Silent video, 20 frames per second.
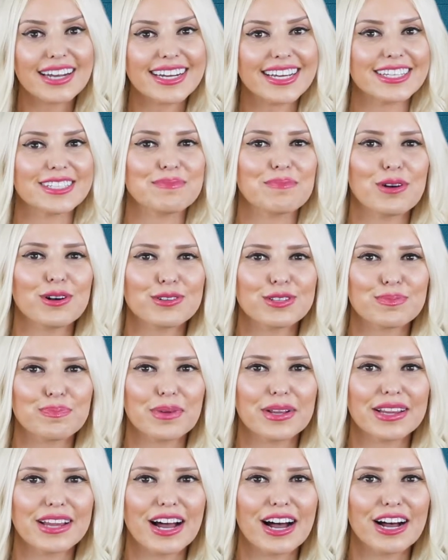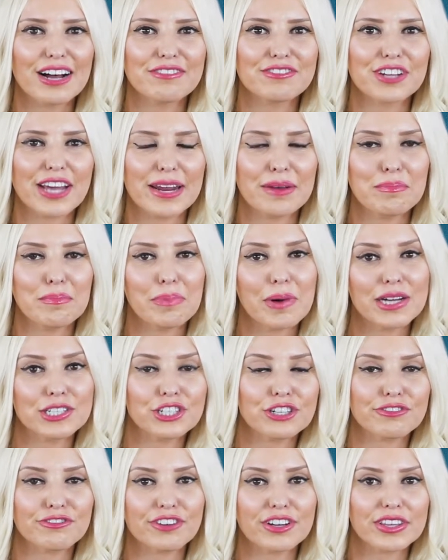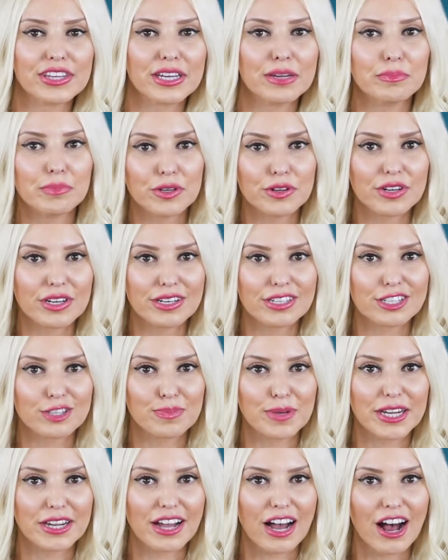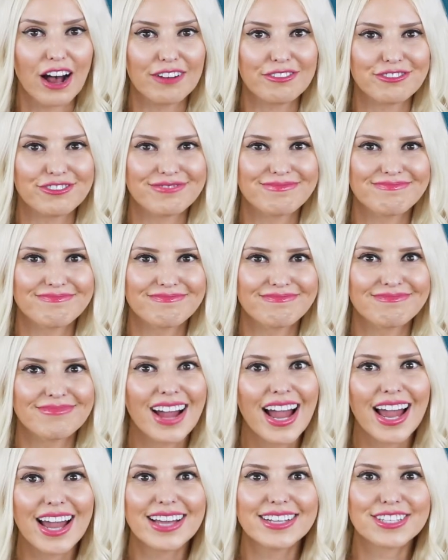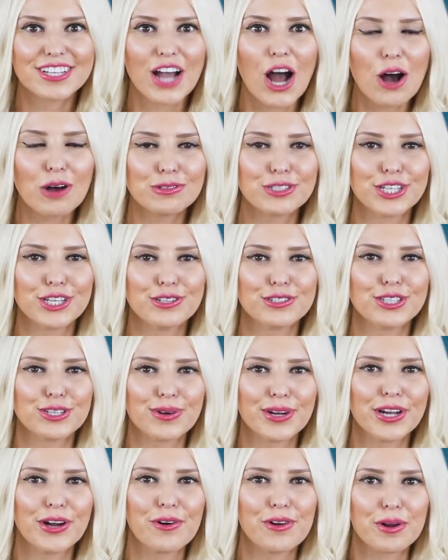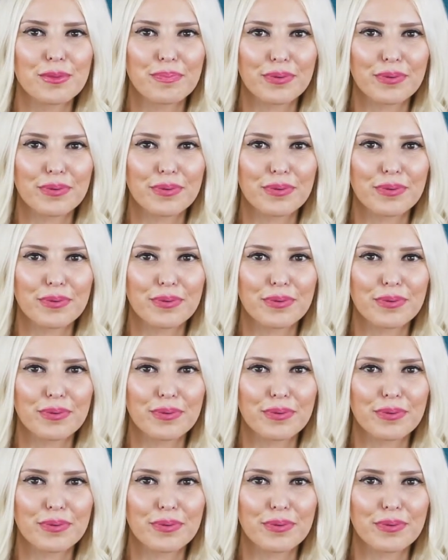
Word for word: his most beloved and budget-friendly beauty to speak of? His go-to Toyota